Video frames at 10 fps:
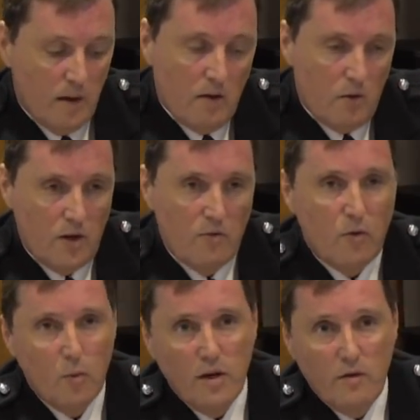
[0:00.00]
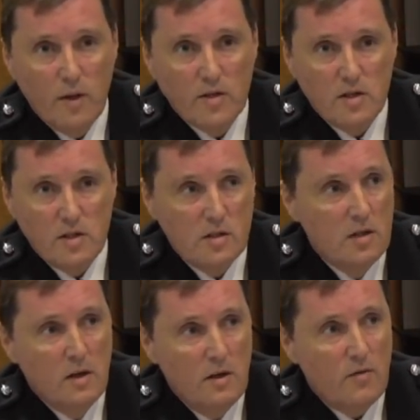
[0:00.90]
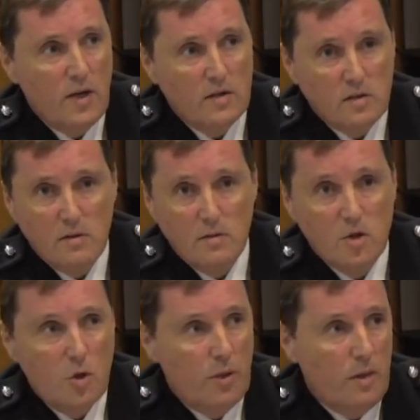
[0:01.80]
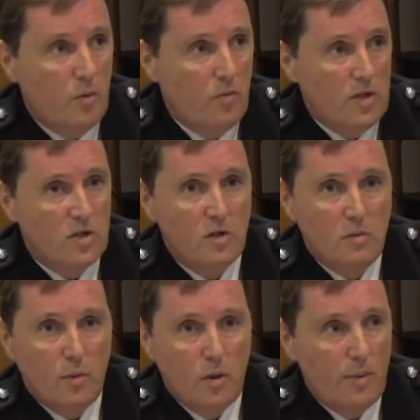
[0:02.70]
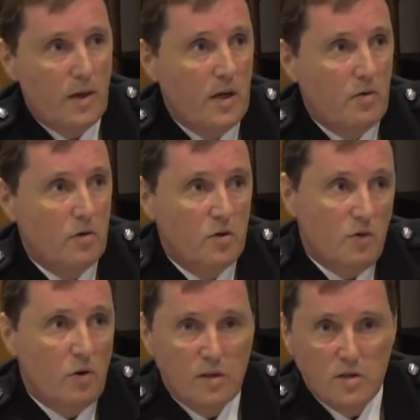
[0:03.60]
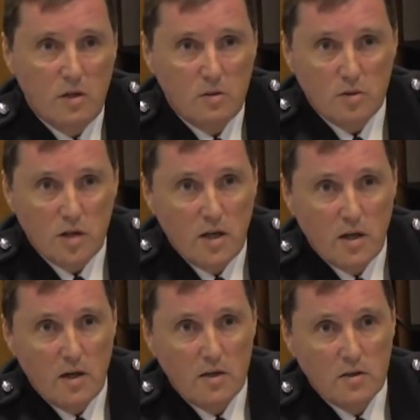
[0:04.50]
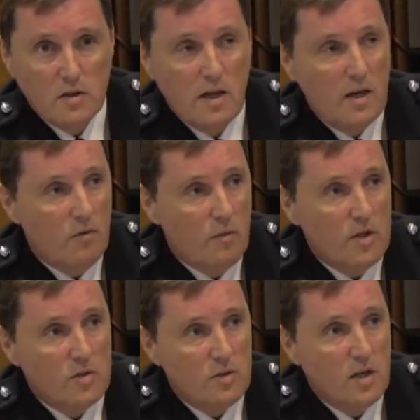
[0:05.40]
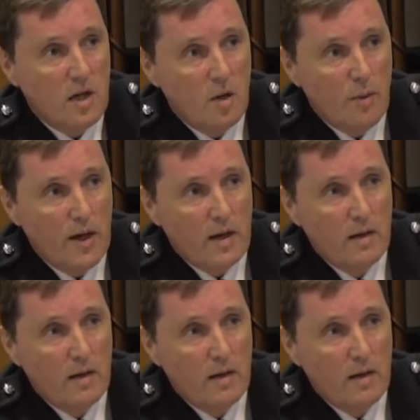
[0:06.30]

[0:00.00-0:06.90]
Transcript: on the informative message, flat zone, 2 people rescued by BA crews via internal staircase, and that information would then go back.